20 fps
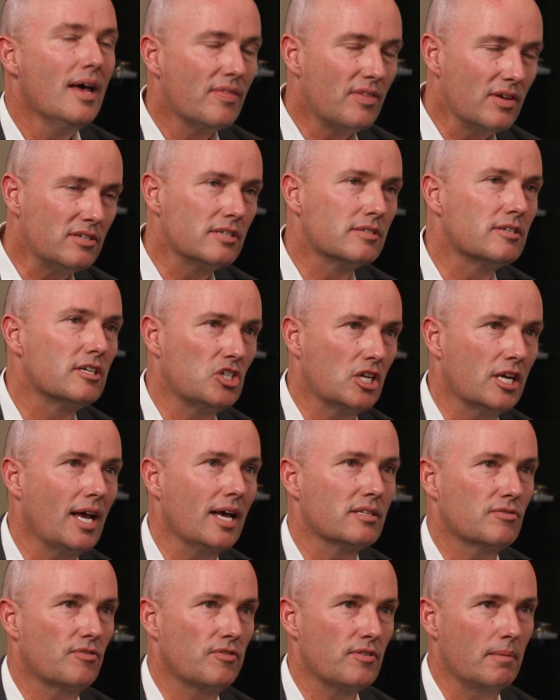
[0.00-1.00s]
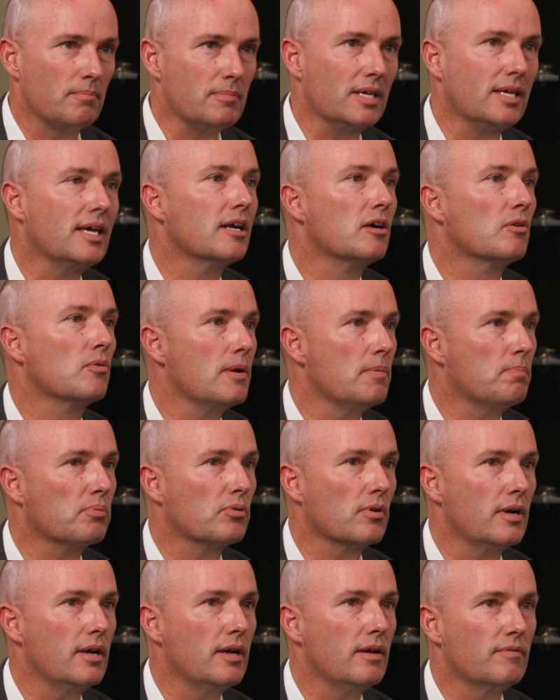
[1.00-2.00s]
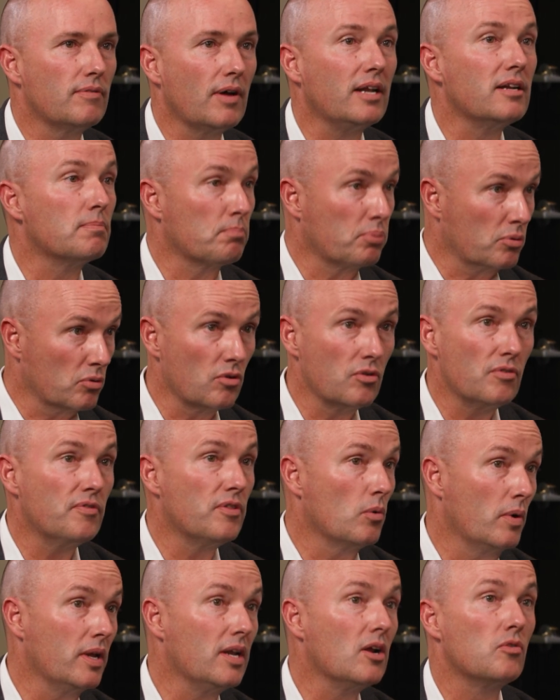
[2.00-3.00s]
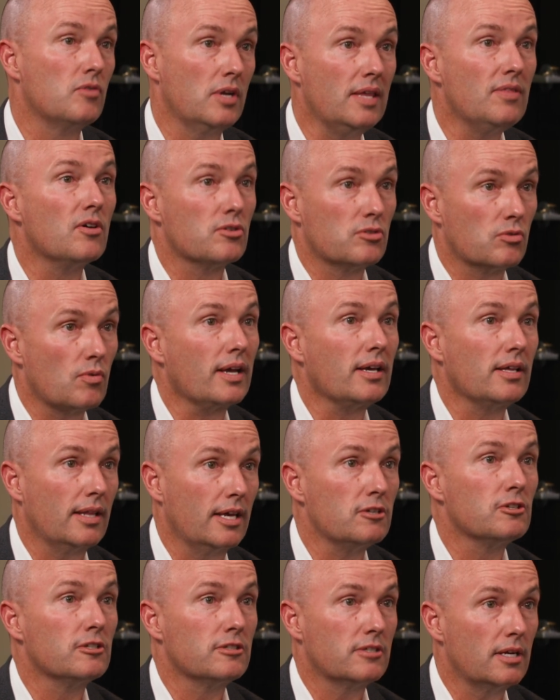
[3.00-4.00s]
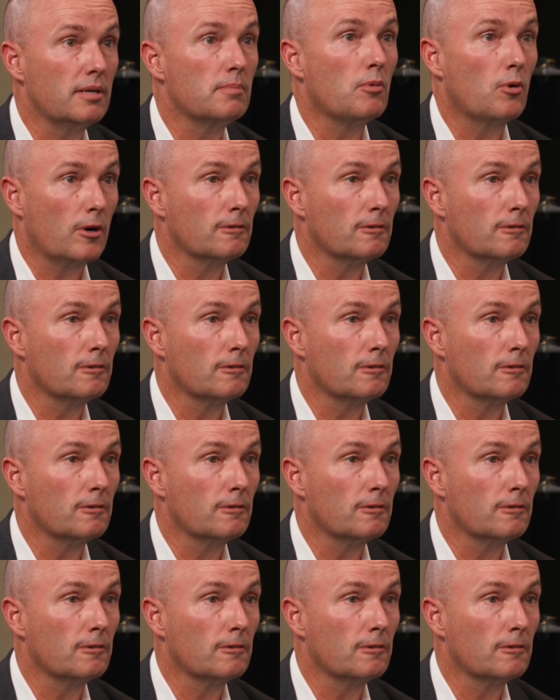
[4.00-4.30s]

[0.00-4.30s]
This is a chance for them to get a reprieve and to prove that we don't need those regulations anymore.